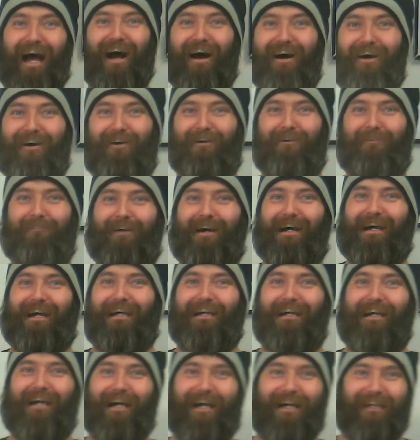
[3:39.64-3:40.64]
Oh my
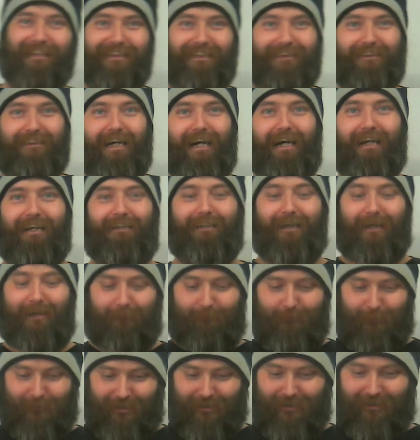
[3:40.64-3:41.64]
gosh, John
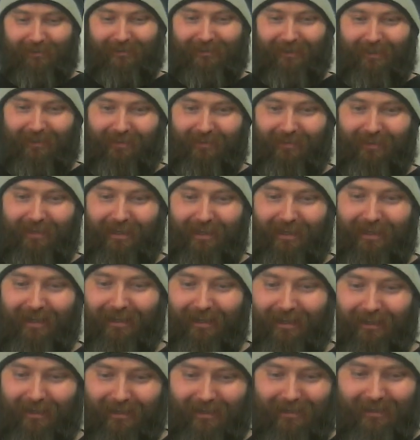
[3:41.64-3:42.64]
Carpenter's The
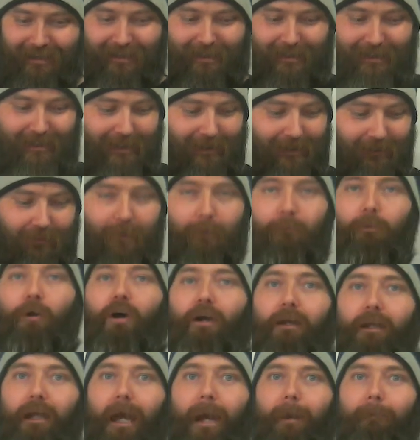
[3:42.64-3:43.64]
Thing, the
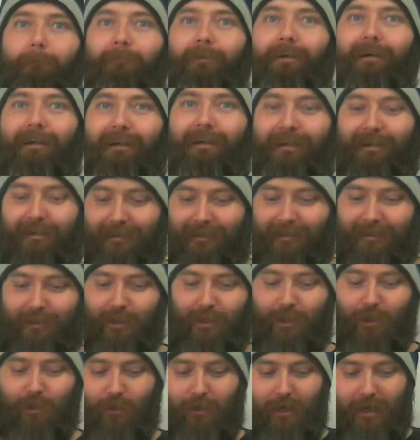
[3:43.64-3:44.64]
board game.
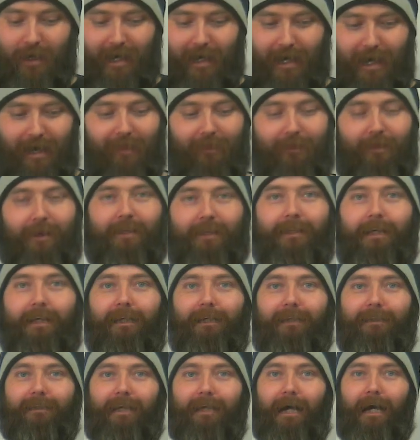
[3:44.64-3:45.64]
So this
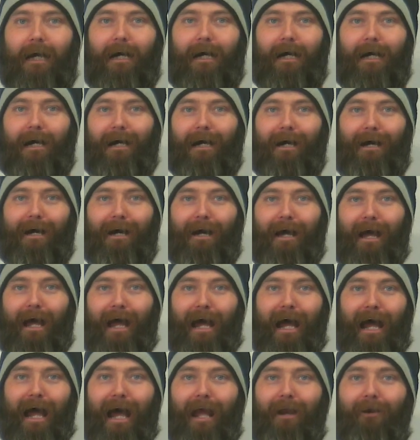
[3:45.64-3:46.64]
is I
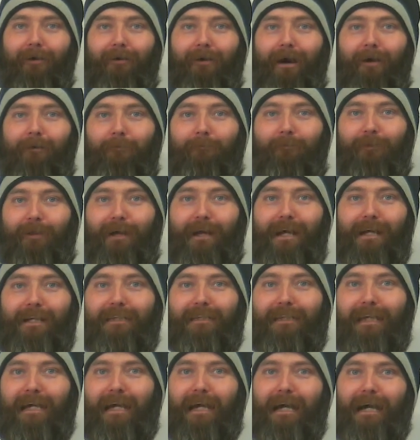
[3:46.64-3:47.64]
don't know how it
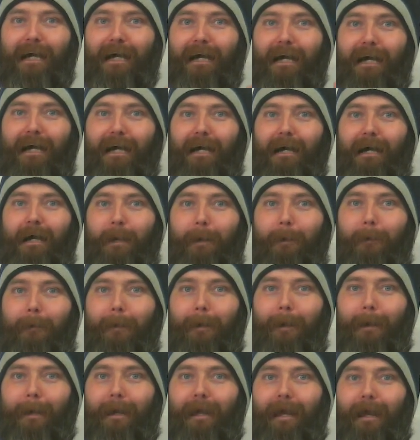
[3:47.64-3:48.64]
plays,
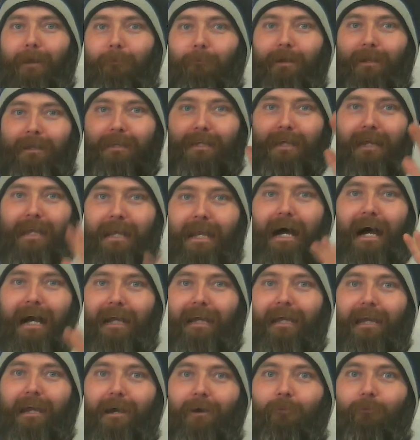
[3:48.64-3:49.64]
and we did
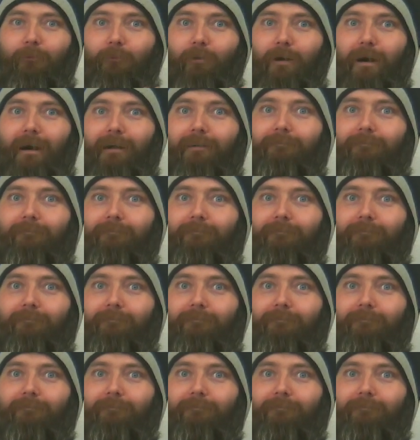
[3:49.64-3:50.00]
not get one